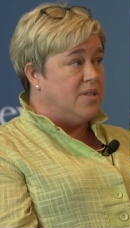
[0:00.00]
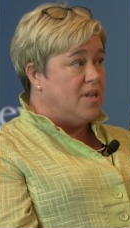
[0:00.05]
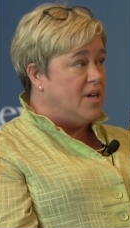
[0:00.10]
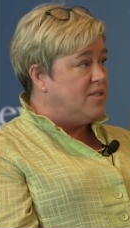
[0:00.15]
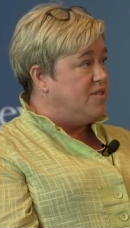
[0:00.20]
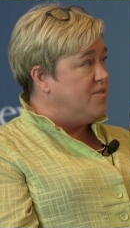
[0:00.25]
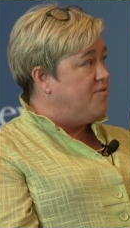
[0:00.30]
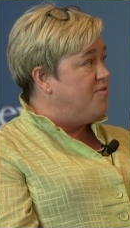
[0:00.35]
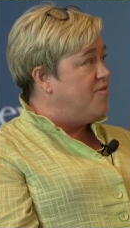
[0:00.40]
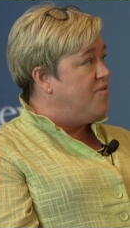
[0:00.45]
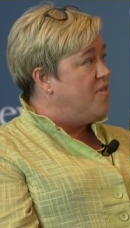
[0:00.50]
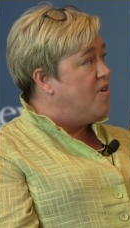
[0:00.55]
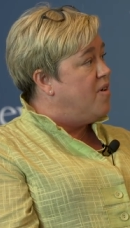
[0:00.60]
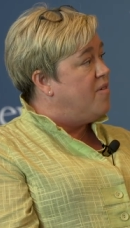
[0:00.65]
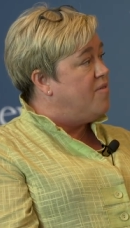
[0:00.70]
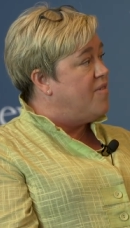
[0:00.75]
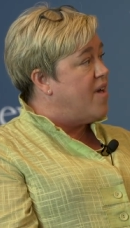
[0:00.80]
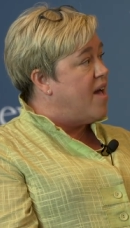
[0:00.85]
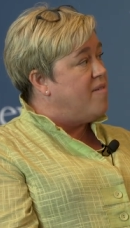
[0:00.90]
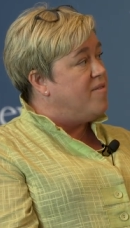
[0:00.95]
Lots of,
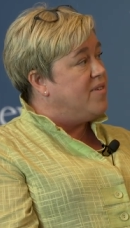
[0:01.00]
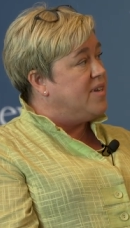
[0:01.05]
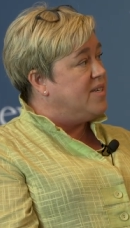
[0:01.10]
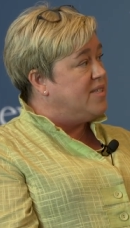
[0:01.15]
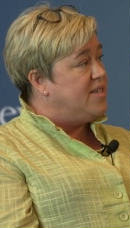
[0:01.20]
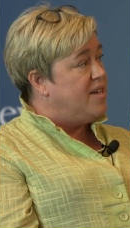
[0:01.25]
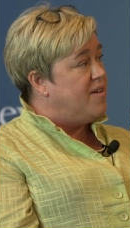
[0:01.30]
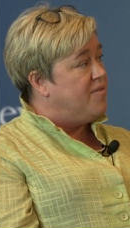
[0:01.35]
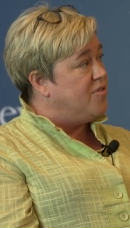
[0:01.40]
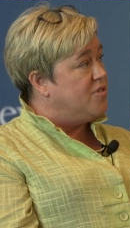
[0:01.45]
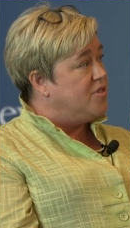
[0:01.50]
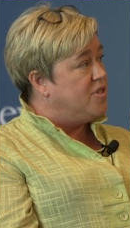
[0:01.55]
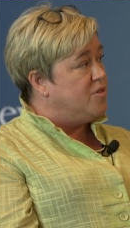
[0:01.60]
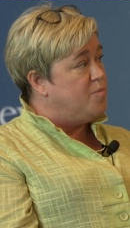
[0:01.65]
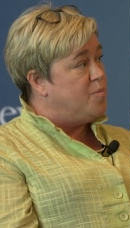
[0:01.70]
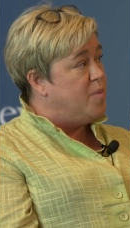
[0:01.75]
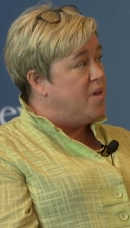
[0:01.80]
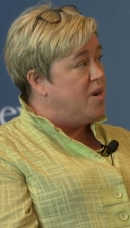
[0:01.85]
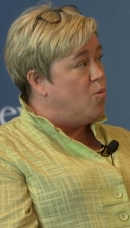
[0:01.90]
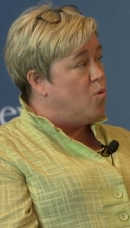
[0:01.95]
of advocacy efforts
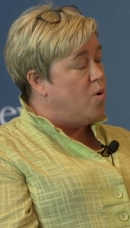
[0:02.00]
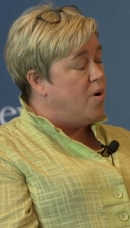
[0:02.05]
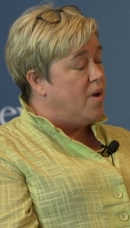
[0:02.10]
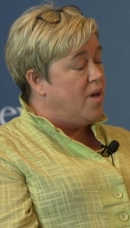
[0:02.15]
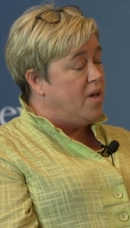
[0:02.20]
have been